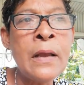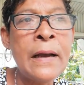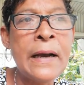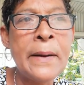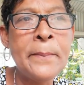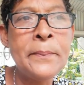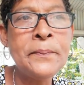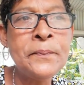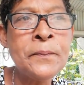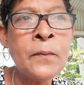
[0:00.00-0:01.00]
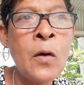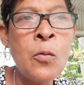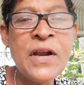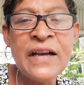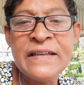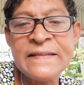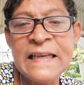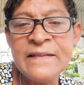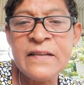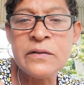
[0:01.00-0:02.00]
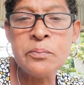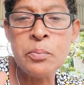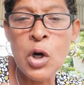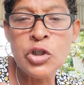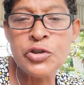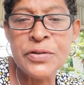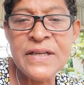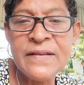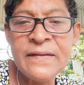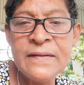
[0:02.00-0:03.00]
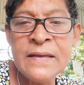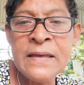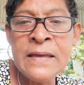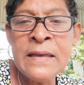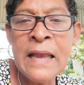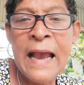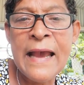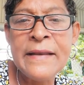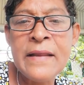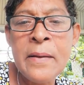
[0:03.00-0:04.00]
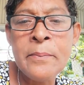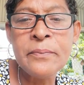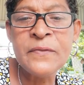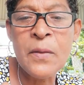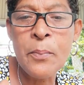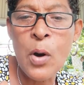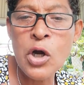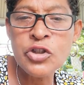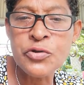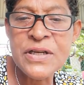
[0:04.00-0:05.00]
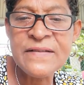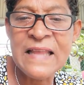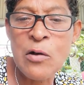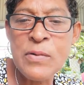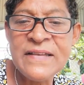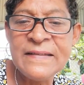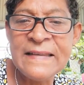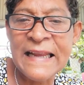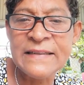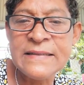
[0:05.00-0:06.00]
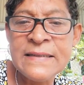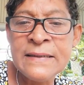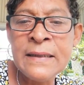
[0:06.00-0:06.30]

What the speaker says: um we're going to set certain boundaries, and the boundaries that we set,